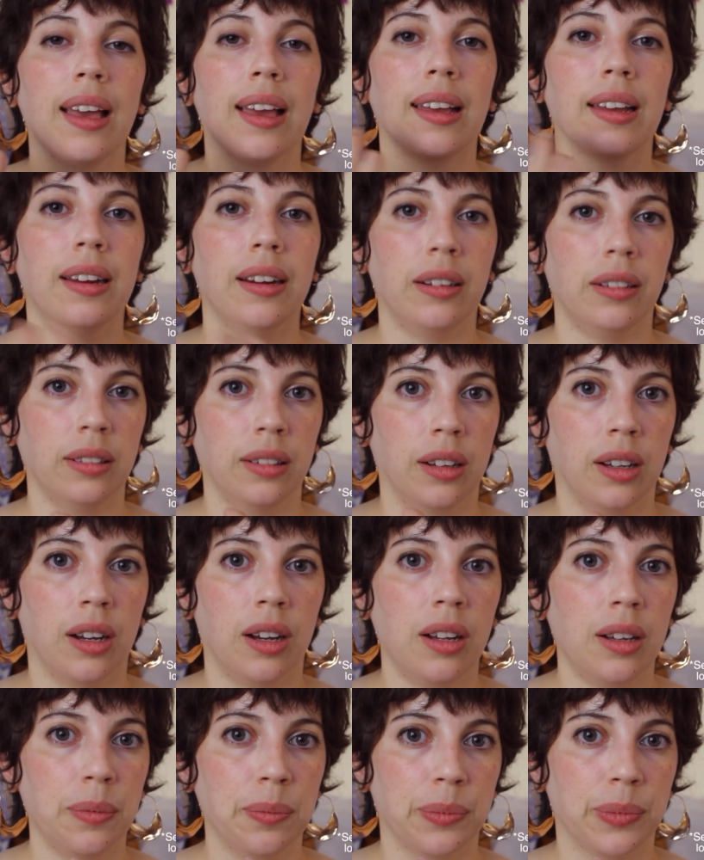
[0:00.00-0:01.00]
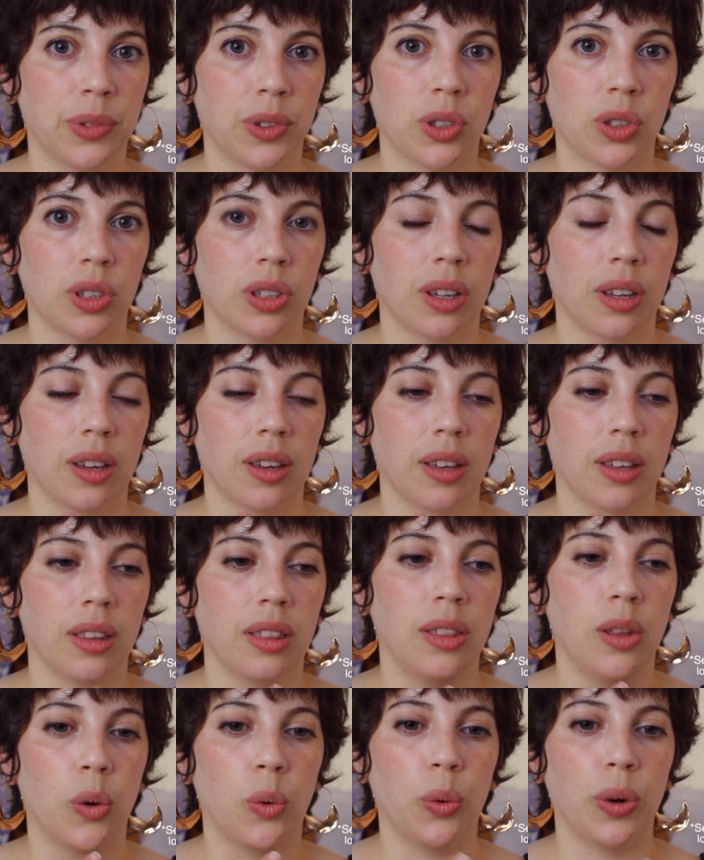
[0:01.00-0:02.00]
here comes
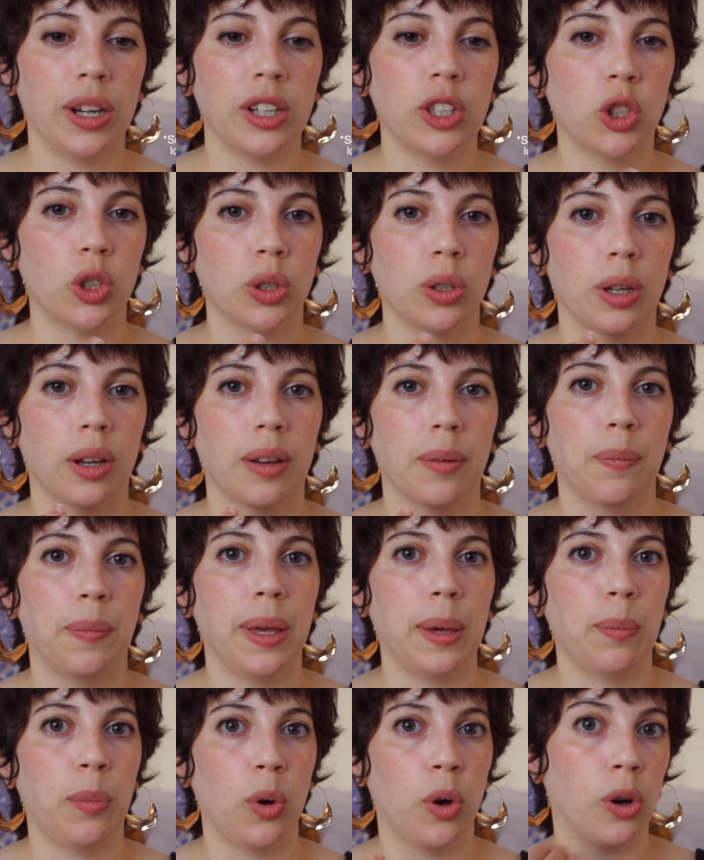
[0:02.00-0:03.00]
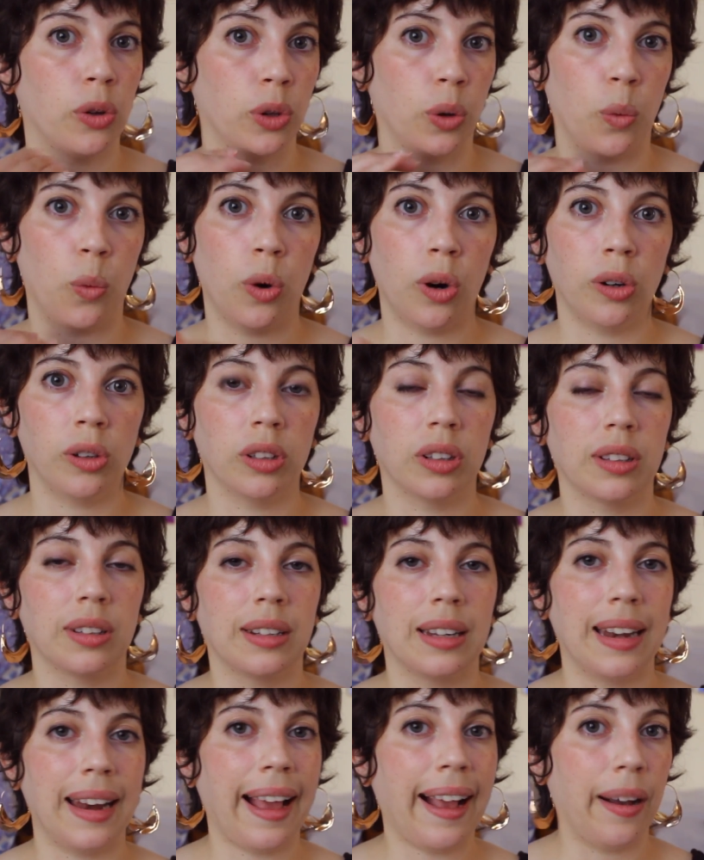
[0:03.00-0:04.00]
the rich people of the world
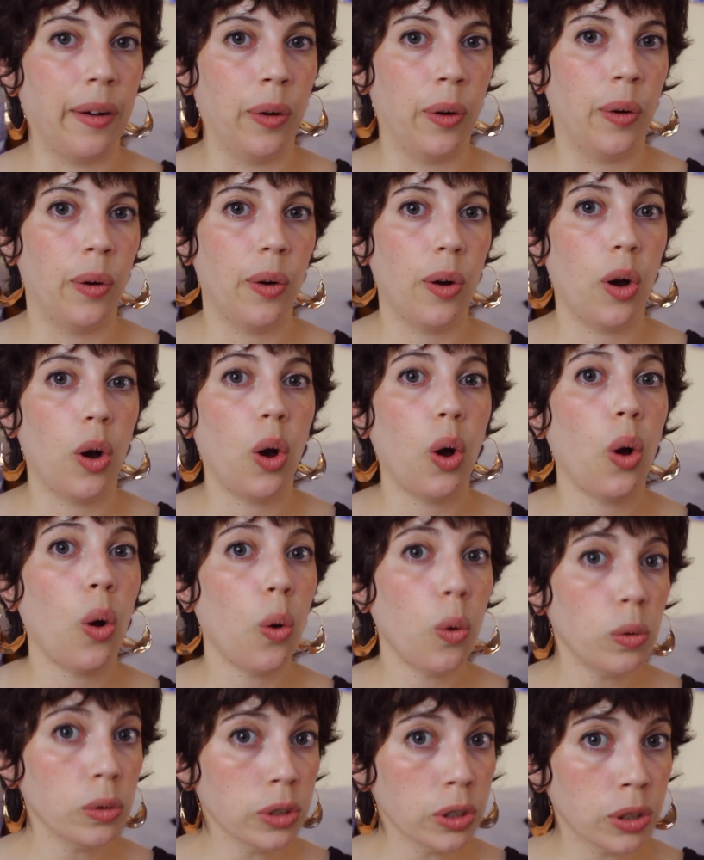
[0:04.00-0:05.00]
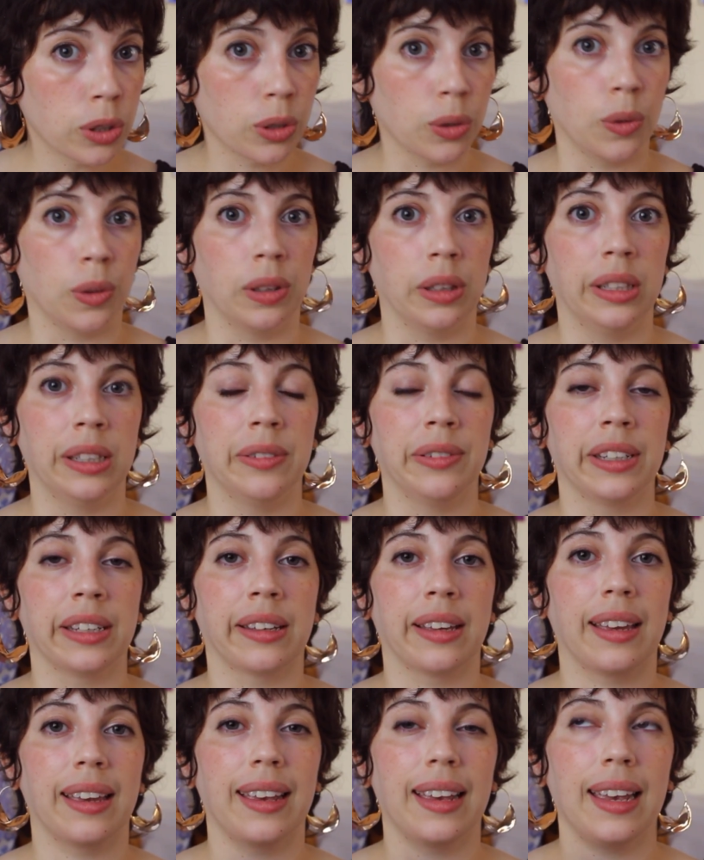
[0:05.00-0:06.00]
now also
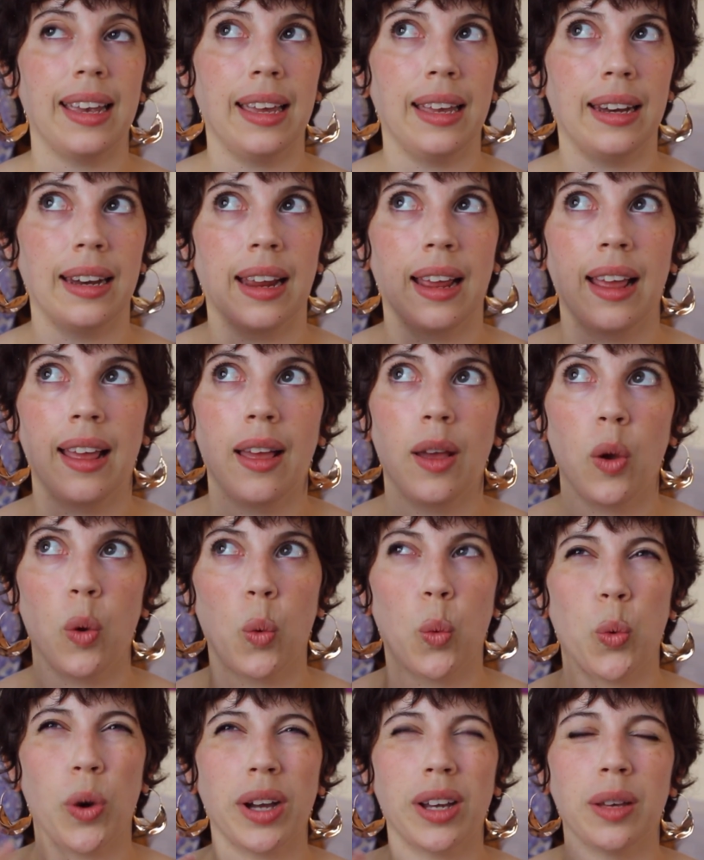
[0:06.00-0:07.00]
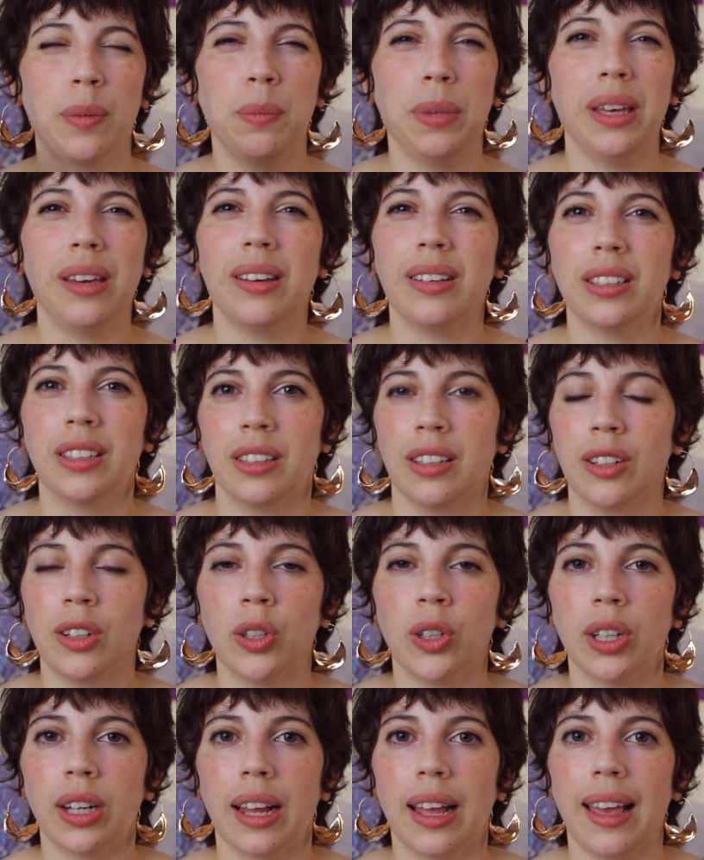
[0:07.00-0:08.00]
living in what could be
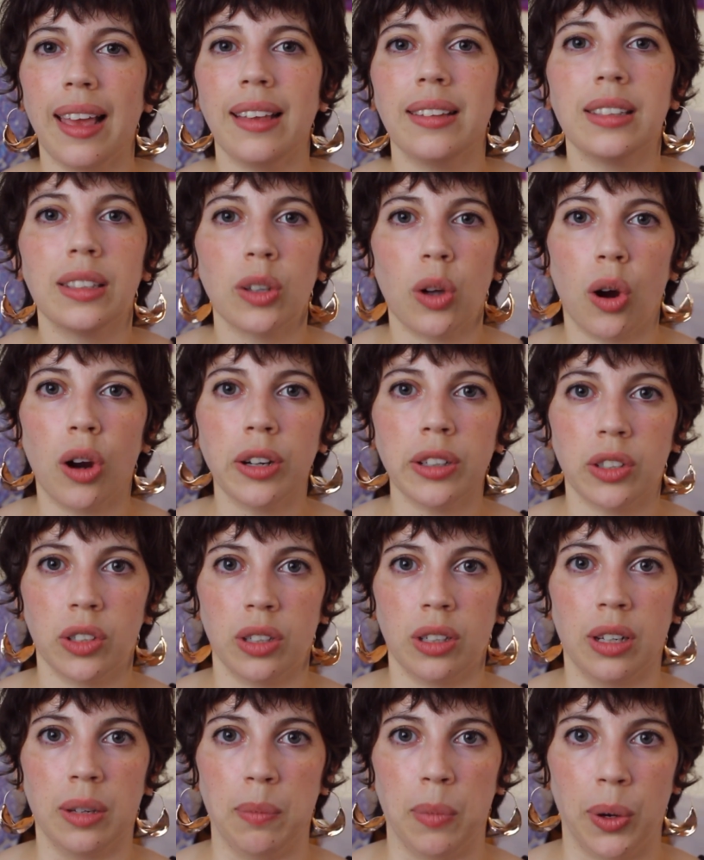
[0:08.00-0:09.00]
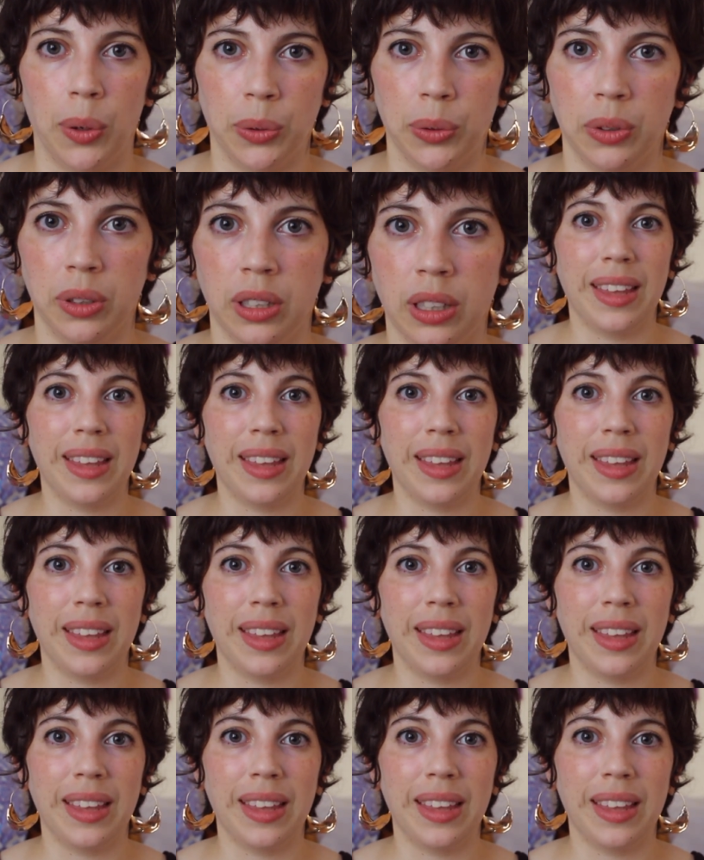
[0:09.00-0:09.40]
considered a scarcity mode.